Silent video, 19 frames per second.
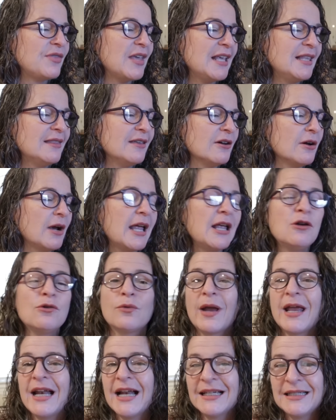think they're a
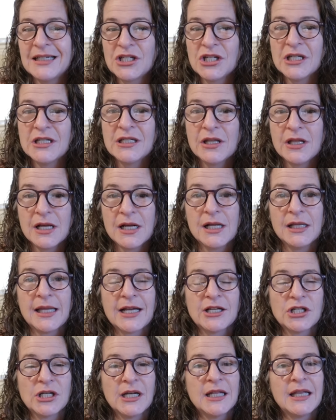great addition to the collection.